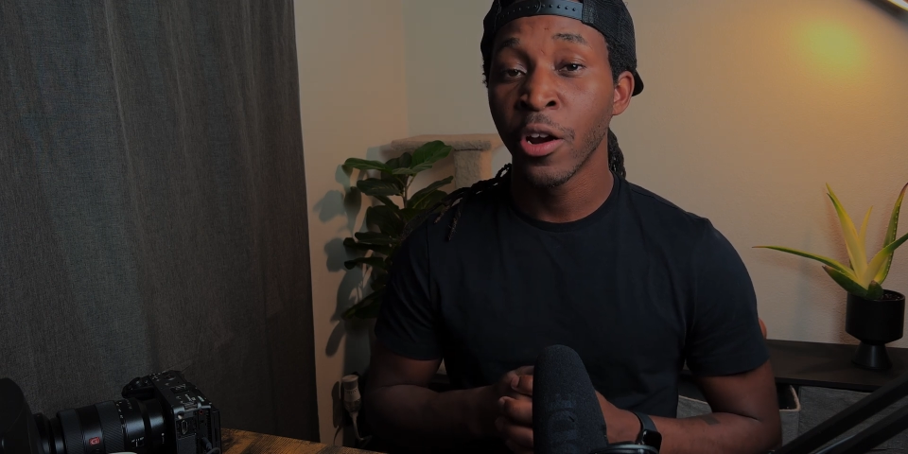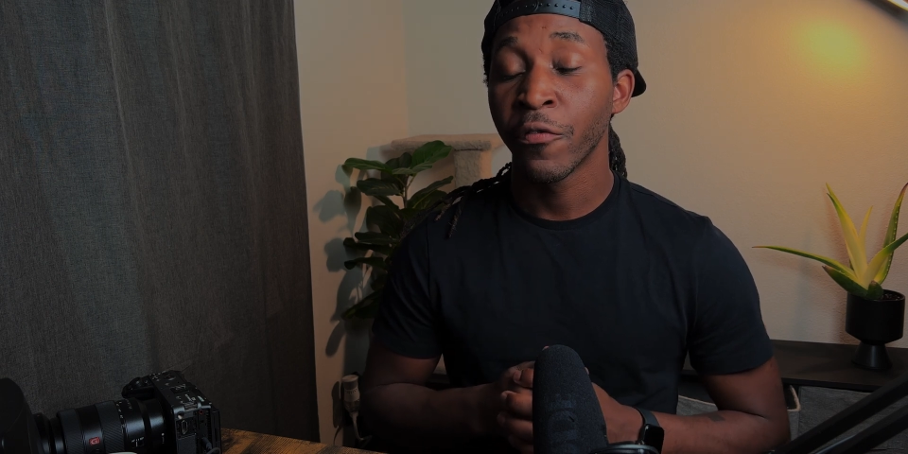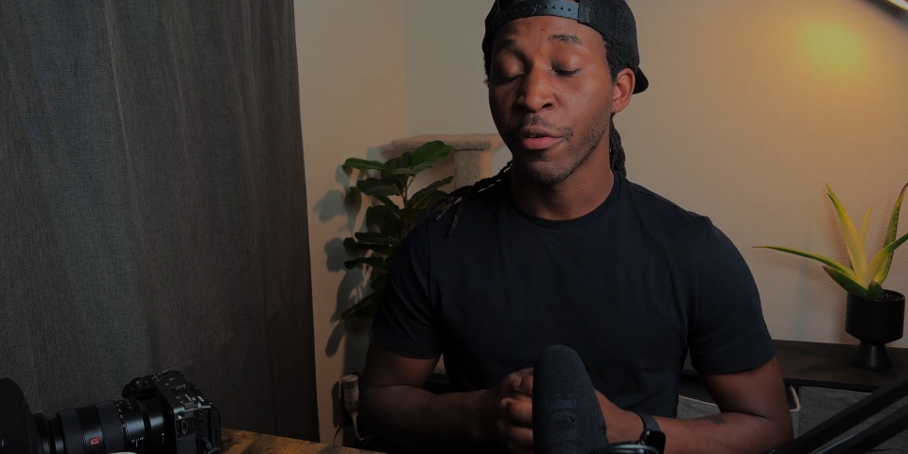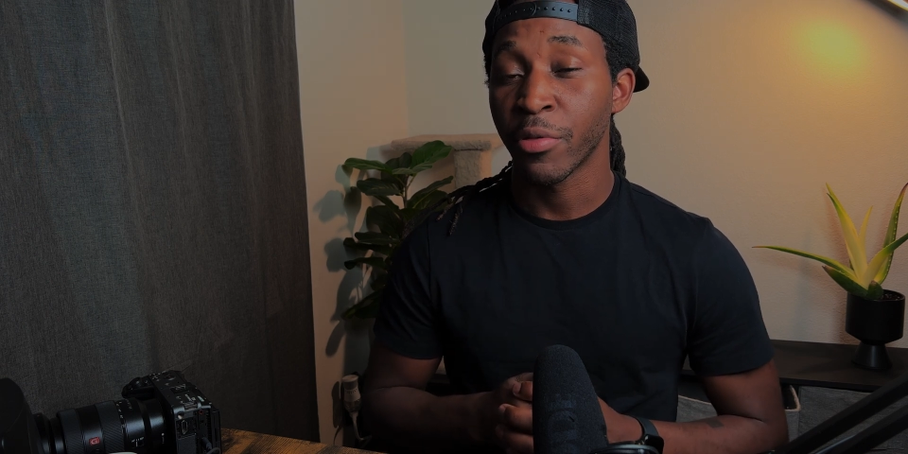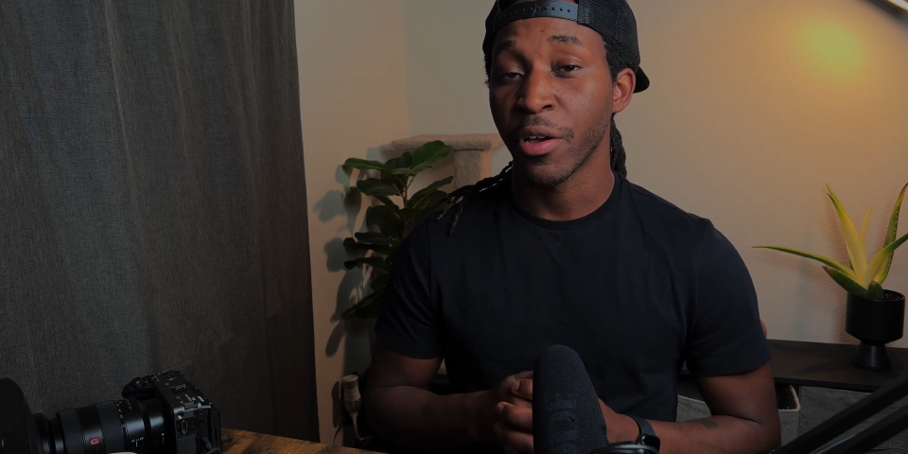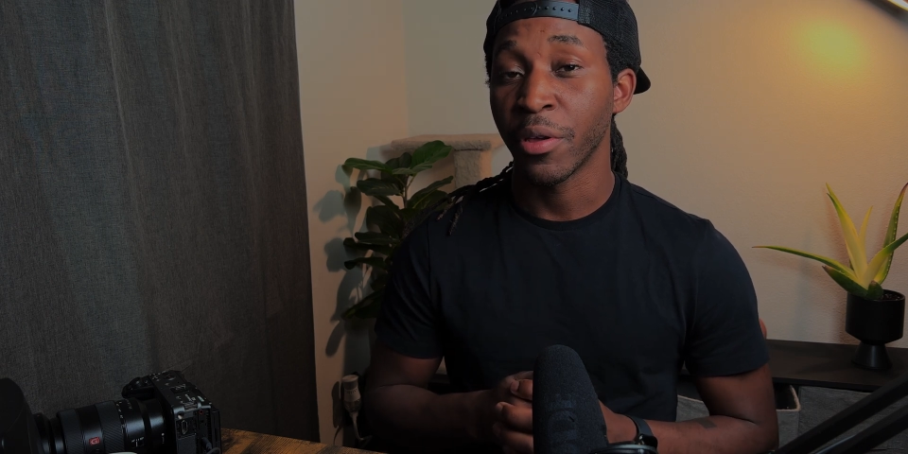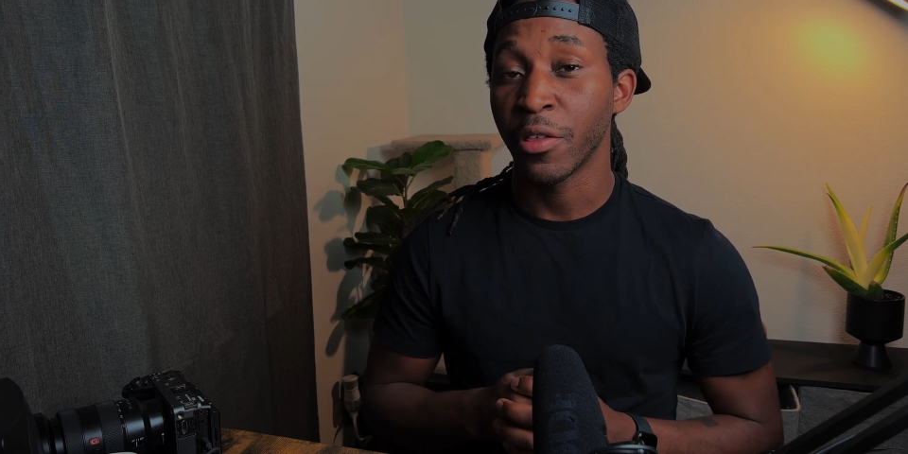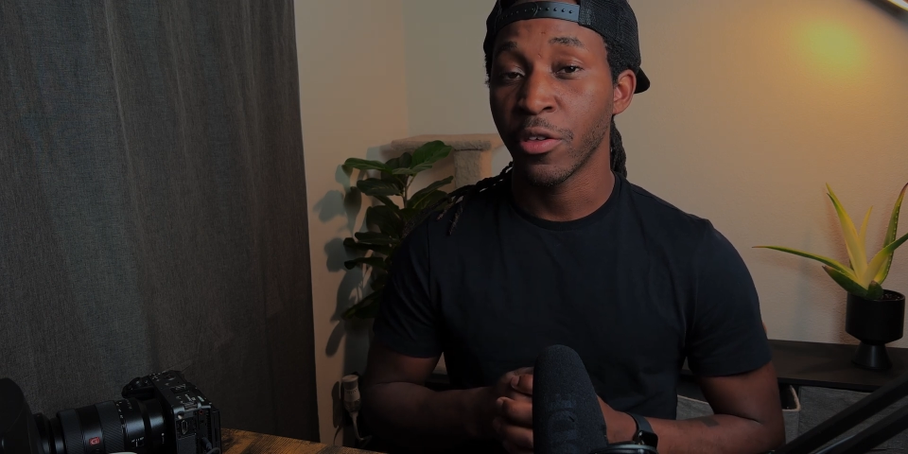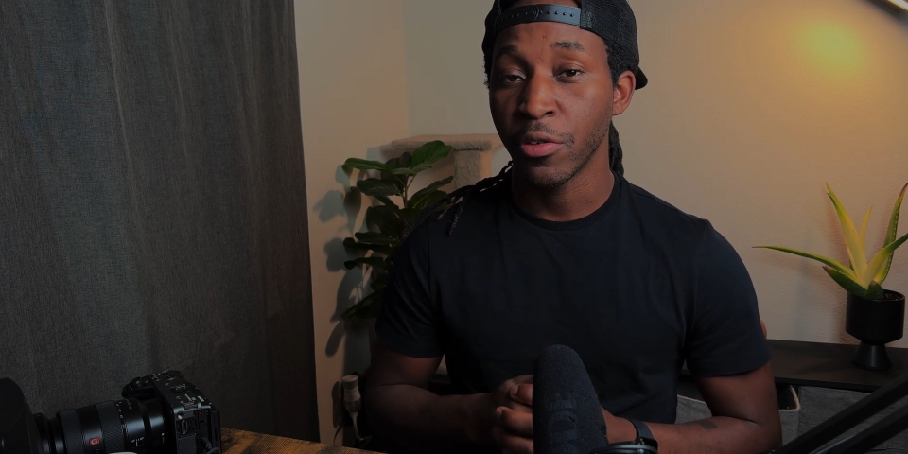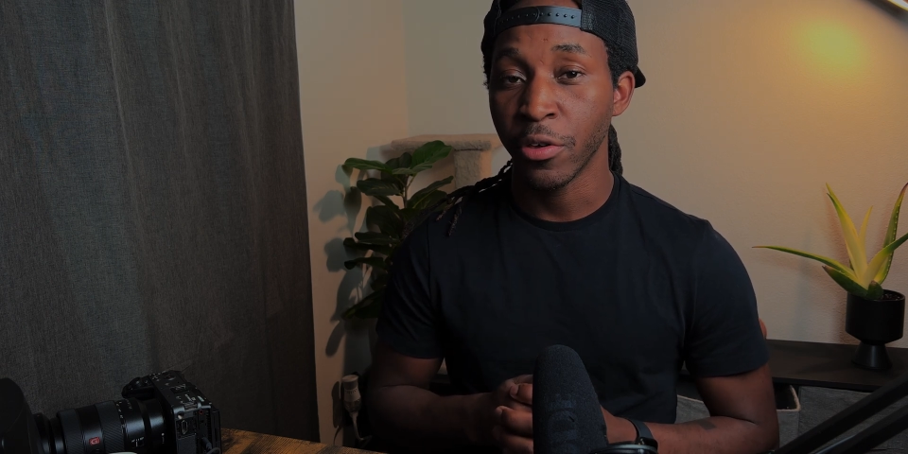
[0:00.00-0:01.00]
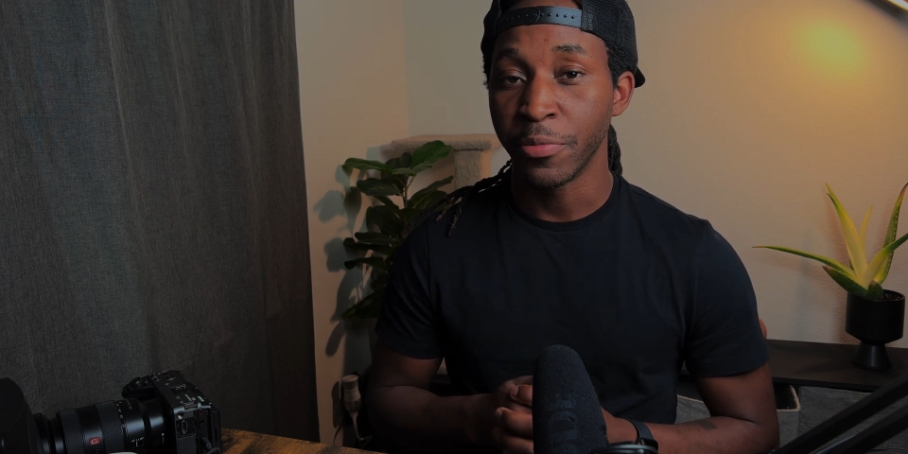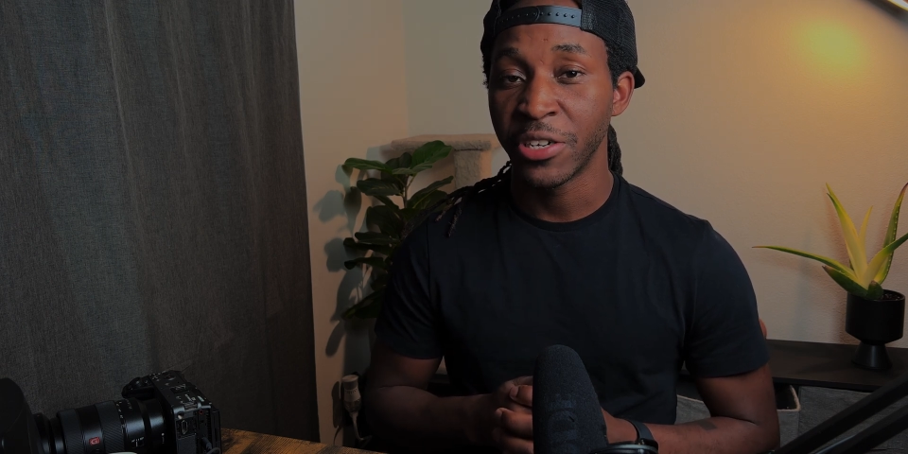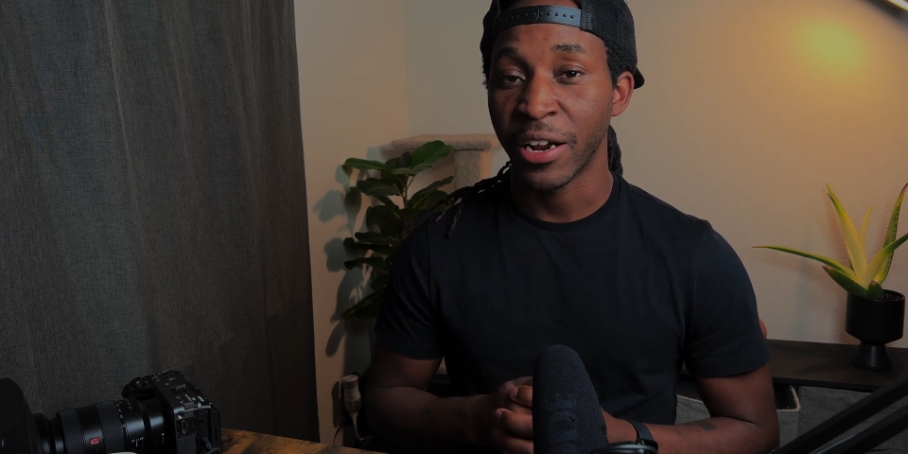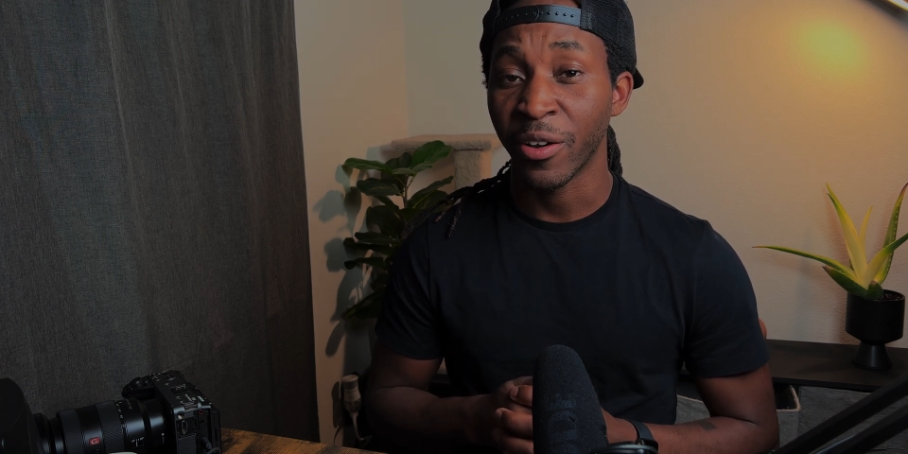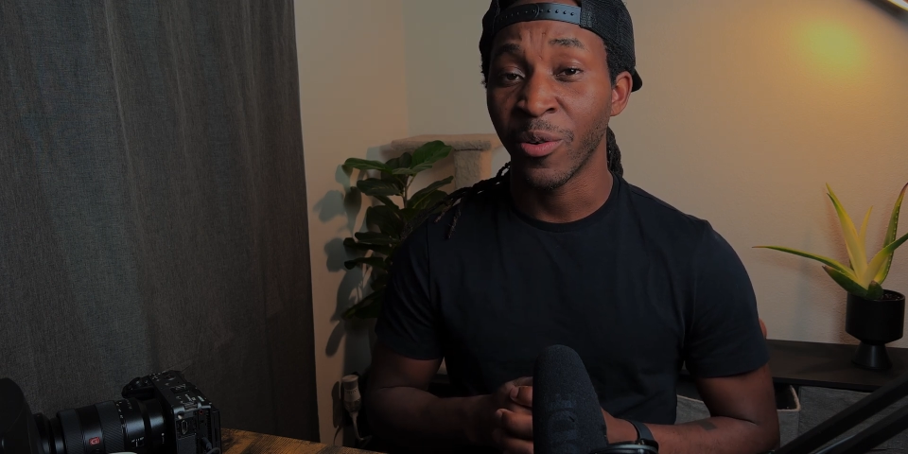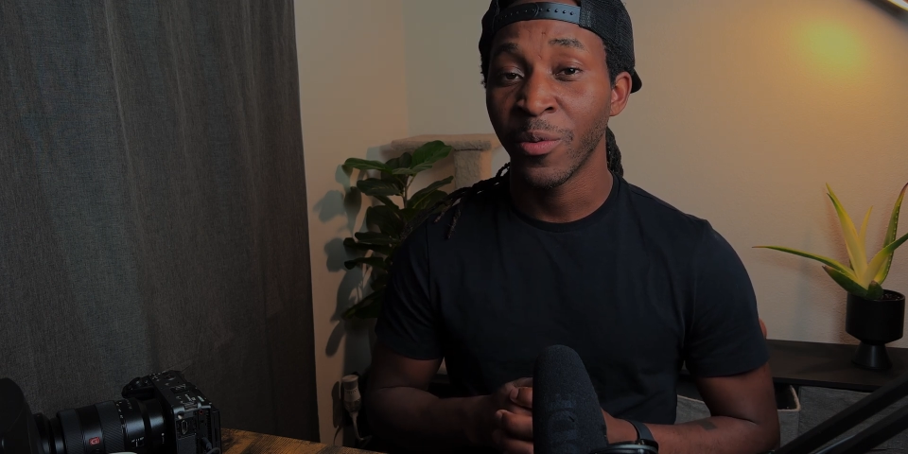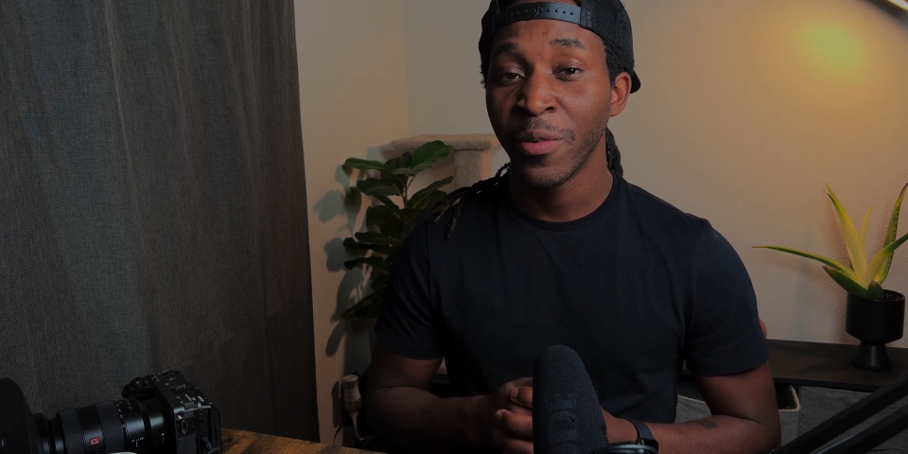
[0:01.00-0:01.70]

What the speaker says: from Sony's YouTube channel.